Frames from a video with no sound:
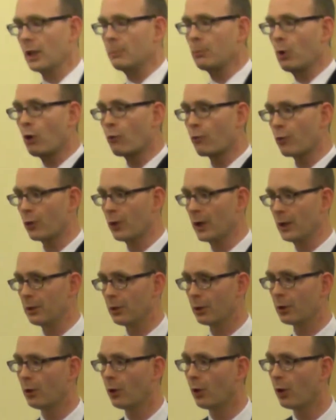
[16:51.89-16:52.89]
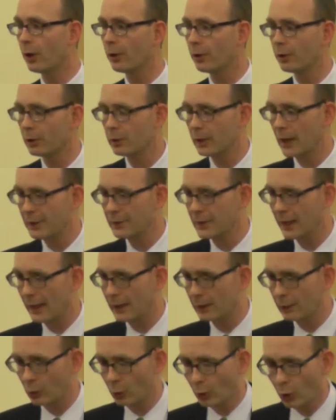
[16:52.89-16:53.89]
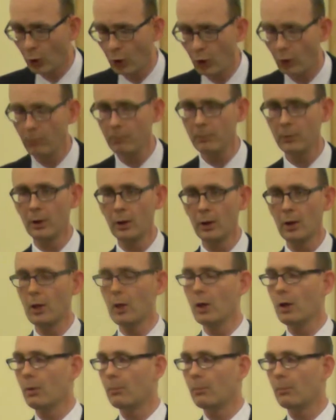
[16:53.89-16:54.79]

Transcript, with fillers: them over in the corner and then go home.